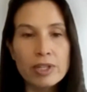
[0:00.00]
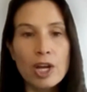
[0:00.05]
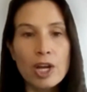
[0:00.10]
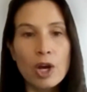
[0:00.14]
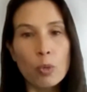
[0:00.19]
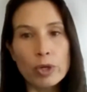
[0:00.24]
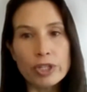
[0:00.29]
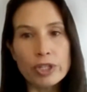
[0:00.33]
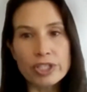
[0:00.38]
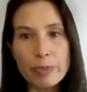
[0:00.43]

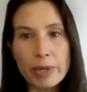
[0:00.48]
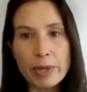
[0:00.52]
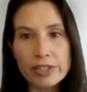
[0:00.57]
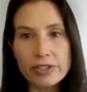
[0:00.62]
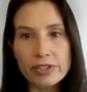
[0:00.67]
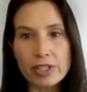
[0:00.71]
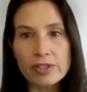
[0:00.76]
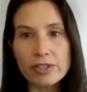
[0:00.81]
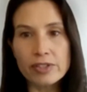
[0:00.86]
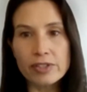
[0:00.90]
which makes
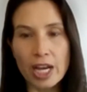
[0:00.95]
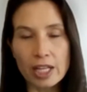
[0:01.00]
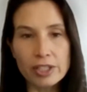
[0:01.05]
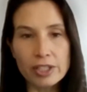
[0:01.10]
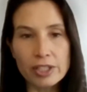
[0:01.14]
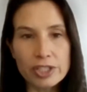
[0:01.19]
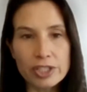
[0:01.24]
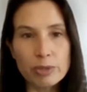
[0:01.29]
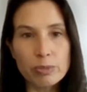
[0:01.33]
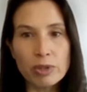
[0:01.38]
us
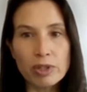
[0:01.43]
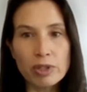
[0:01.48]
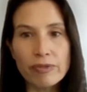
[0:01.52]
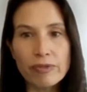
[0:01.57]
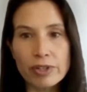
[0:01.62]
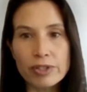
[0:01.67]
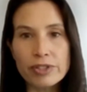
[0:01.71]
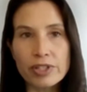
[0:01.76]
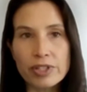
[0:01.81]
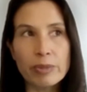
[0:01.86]
eligible for
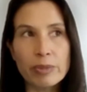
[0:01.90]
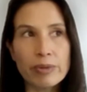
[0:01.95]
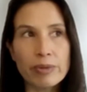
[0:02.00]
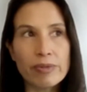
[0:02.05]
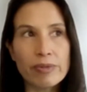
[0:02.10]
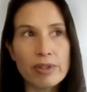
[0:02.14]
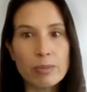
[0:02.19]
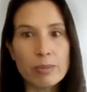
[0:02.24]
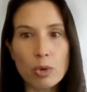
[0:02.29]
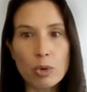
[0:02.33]
some of
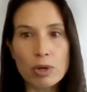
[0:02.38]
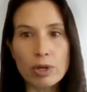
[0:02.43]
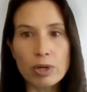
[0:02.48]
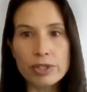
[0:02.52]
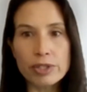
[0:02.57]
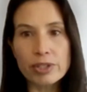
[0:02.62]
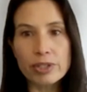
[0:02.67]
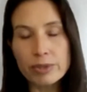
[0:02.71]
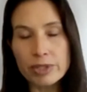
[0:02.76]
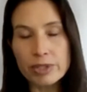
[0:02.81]
the more
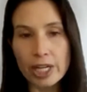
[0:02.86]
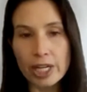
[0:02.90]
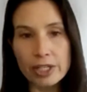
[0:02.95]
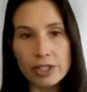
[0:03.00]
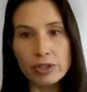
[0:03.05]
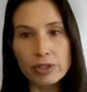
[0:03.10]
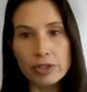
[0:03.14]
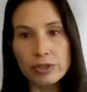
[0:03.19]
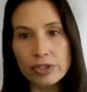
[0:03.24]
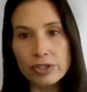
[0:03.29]

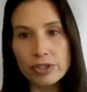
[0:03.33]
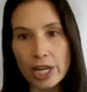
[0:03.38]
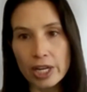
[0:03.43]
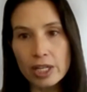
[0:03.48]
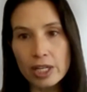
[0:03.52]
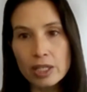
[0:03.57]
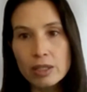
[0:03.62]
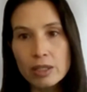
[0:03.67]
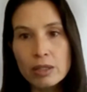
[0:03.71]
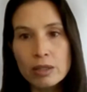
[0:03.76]
substantial
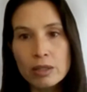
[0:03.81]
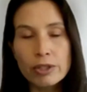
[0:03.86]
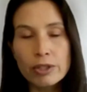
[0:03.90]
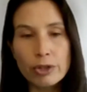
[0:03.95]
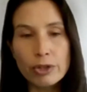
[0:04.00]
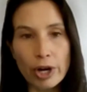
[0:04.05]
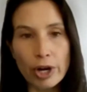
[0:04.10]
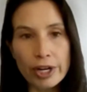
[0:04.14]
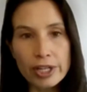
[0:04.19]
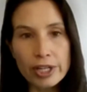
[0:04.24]
state
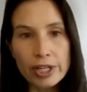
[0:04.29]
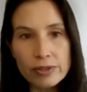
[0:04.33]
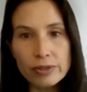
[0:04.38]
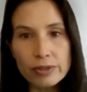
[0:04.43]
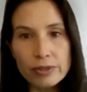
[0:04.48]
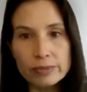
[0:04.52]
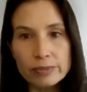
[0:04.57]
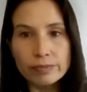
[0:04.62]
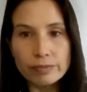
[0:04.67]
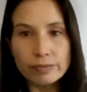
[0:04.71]
credits.